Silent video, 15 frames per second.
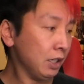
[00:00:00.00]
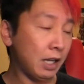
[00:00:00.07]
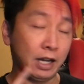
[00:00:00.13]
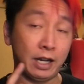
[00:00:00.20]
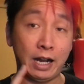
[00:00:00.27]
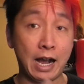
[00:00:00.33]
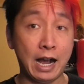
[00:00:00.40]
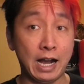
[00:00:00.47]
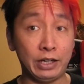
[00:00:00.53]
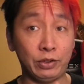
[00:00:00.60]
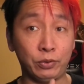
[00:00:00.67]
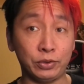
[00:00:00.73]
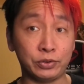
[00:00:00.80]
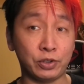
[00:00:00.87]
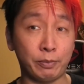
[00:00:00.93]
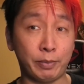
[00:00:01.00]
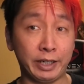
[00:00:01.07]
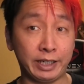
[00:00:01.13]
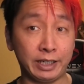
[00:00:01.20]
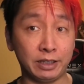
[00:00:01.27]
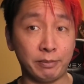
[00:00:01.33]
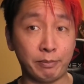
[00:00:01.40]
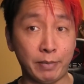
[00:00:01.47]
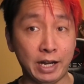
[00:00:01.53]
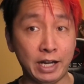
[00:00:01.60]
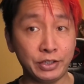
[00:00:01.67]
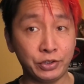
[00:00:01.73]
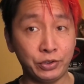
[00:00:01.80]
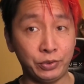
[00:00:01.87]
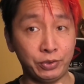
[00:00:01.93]
Uh, art also by Guillem
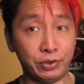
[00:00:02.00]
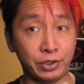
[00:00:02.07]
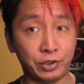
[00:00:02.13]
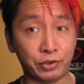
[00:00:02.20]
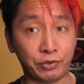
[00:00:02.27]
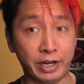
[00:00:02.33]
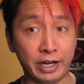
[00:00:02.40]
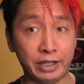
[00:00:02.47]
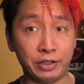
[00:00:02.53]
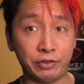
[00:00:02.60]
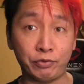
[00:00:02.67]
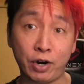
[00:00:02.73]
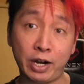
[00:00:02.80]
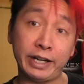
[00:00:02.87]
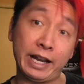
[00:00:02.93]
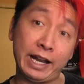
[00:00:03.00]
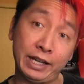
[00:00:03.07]
March, who's the creator, writer,